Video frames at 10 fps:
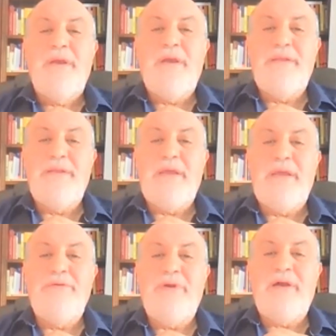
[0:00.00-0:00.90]
And,
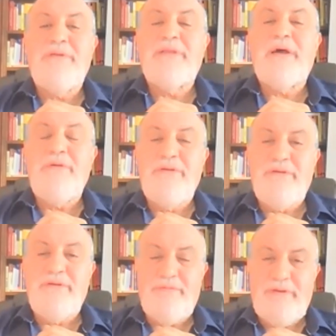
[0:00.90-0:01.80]
and you have entire
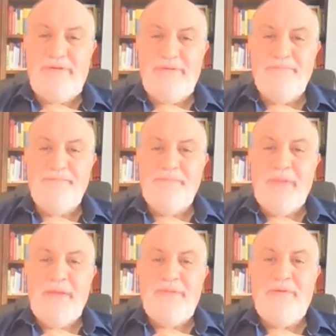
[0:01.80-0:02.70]
industries
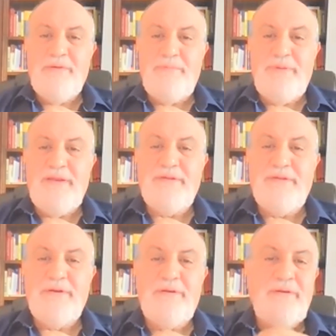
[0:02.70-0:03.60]
that were based
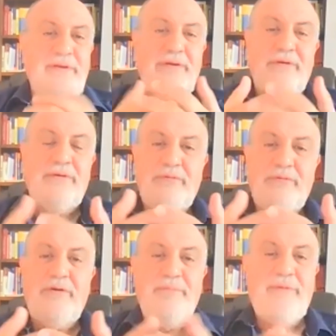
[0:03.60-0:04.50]
on the old
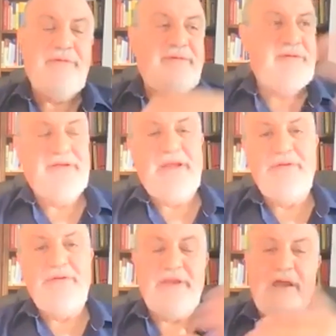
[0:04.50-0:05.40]
Warren Buffett
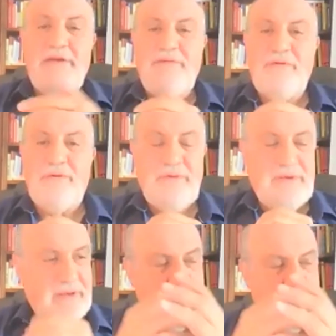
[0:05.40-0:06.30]
discounted cash flow.
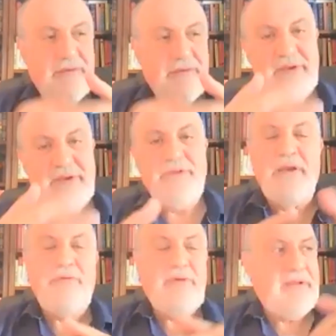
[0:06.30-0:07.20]
Hey, you know, we can
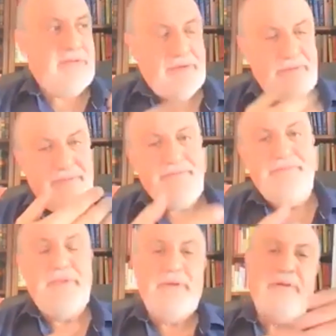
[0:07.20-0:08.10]
tolerate
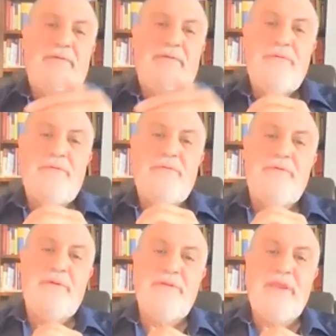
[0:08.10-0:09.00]
a few
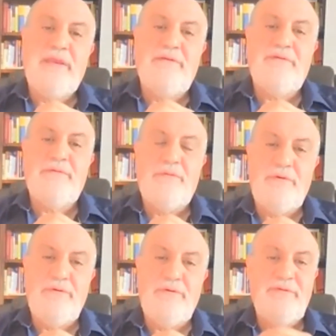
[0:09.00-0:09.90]
uh, negative
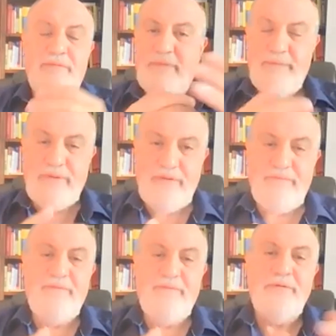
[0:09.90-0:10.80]
quarters, maybe
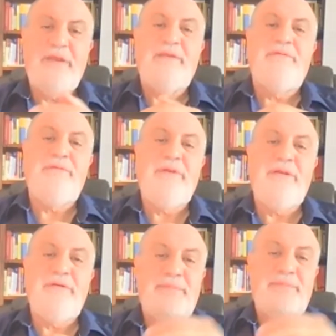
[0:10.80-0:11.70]
even a few negative
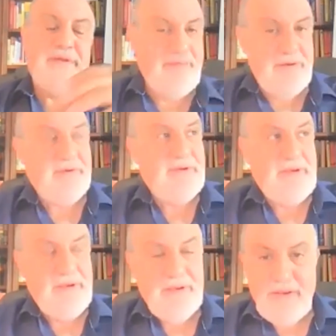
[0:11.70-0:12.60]
years, but
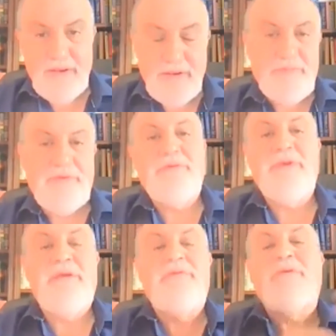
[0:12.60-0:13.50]
eventually we're
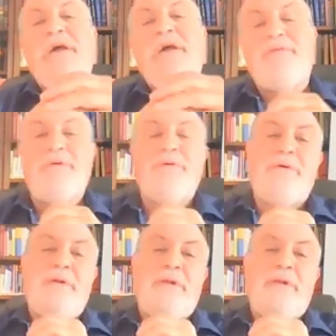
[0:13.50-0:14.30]
shooting for cash flow.